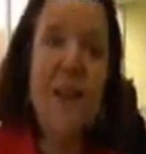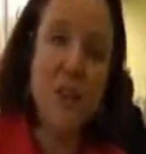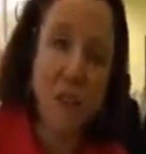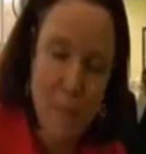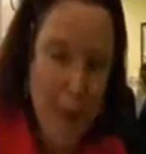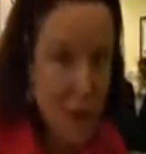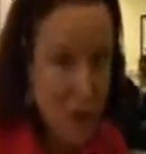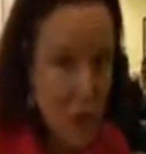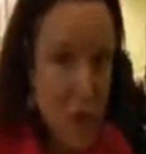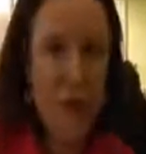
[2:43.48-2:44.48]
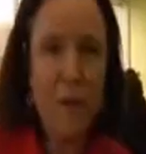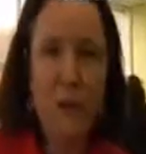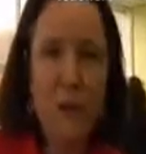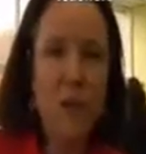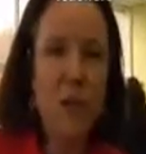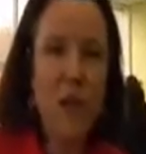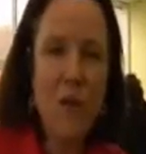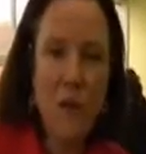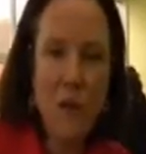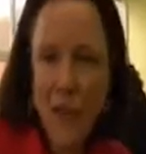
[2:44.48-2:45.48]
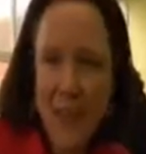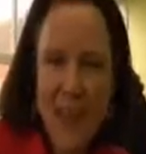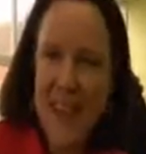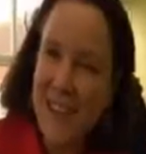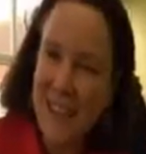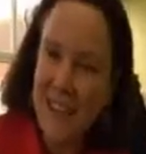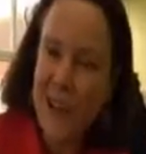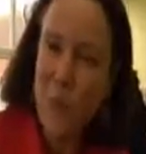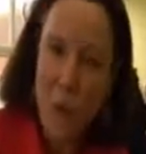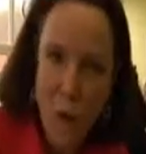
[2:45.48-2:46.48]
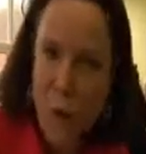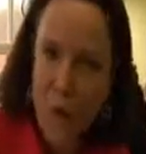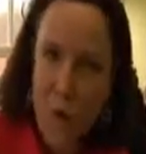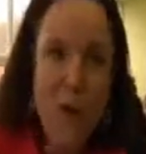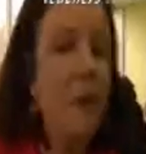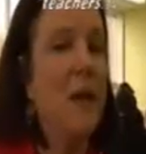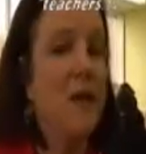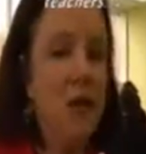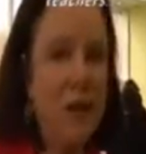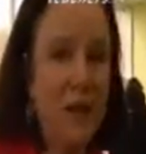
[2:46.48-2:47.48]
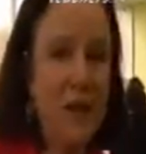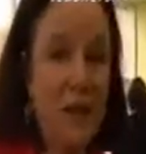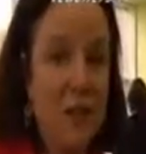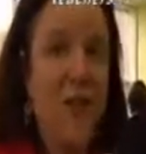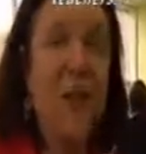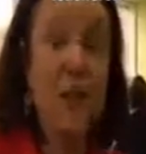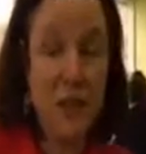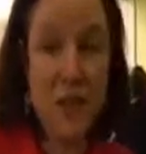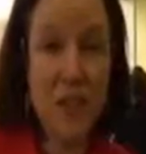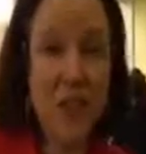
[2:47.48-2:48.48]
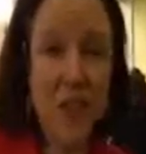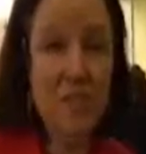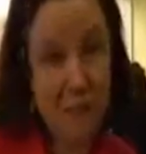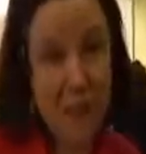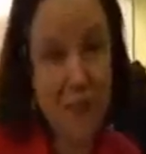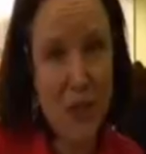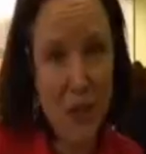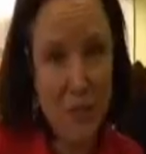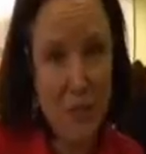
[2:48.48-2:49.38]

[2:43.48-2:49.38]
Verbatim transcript: they're just back to the drawing board, thinking exactly what went wrong in their design so that they'll succeed next time.